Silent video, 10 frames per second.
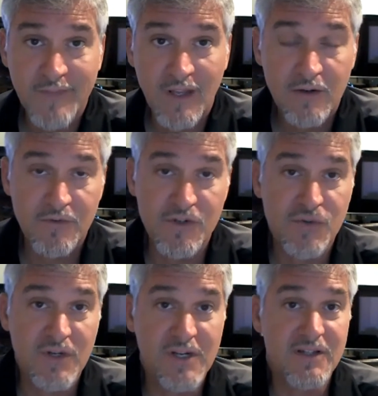for
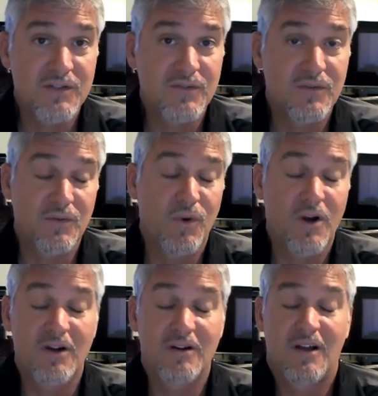trees
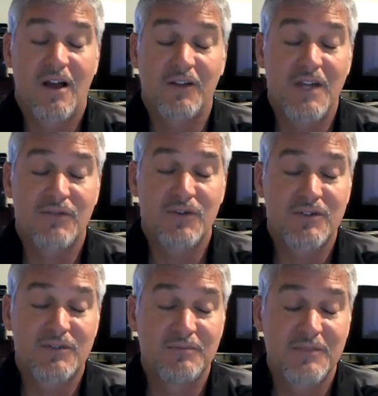where I'll never
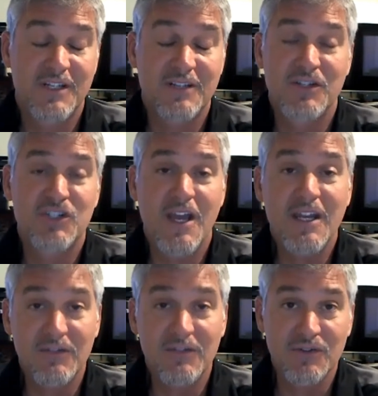sit in the shade
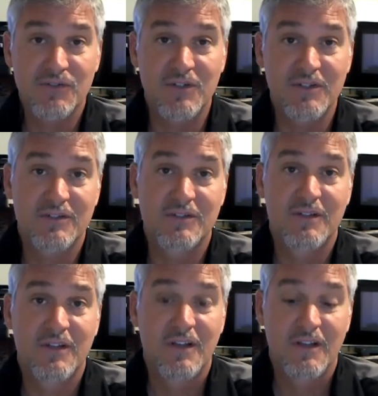of those trees.
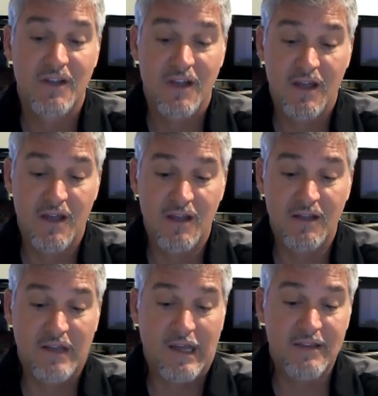
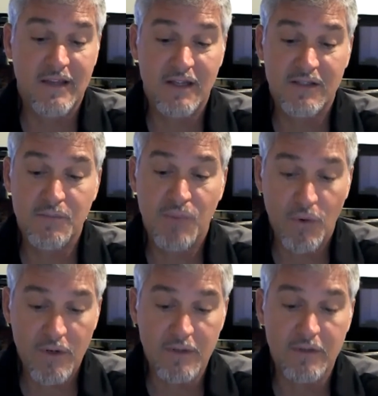I think it's
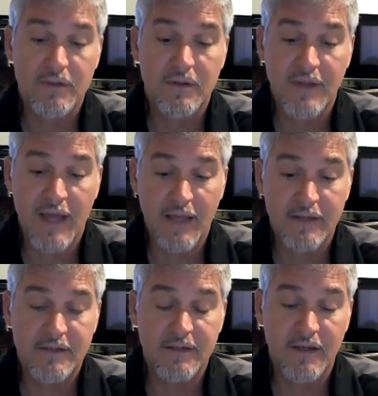important
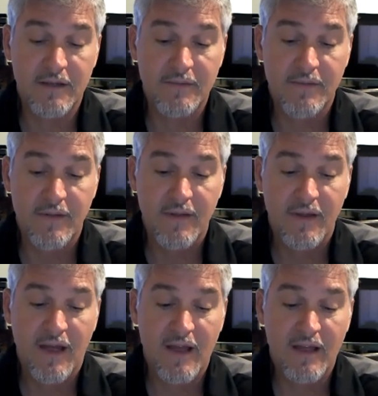that
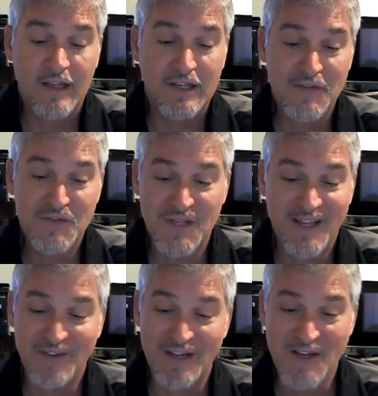
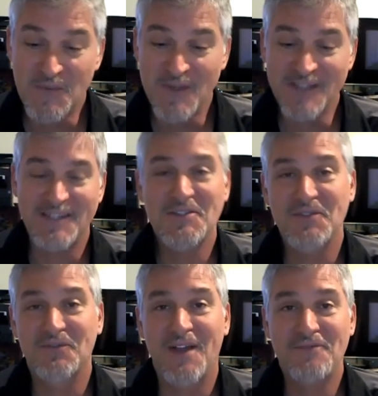it gives me a sense
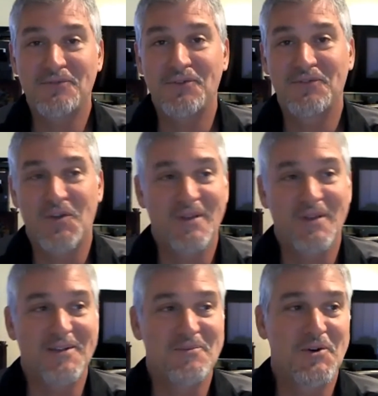of life
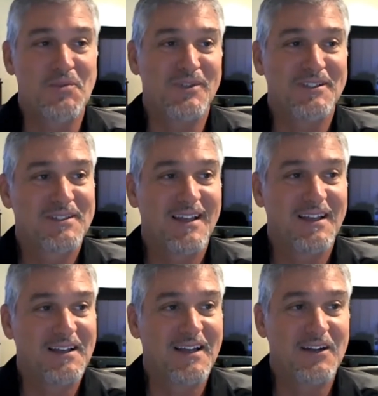fulfillment and purpose.
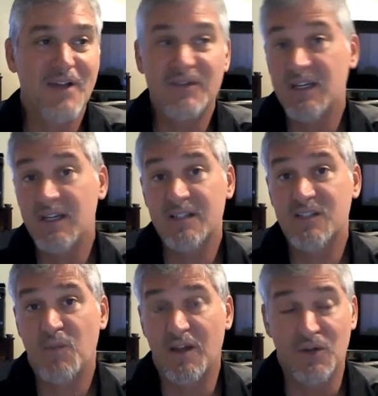I don't have any kids
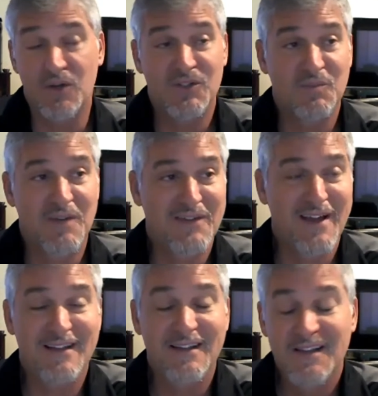of my own,
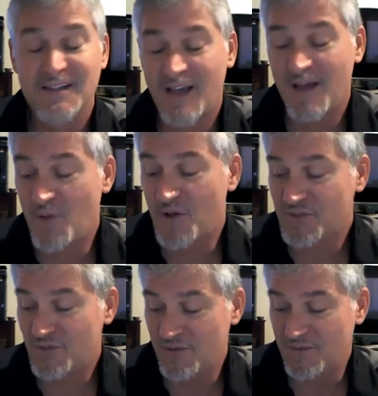but I'm
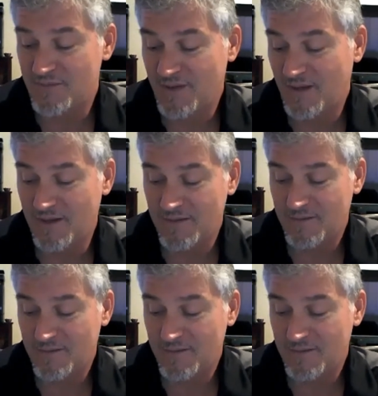also the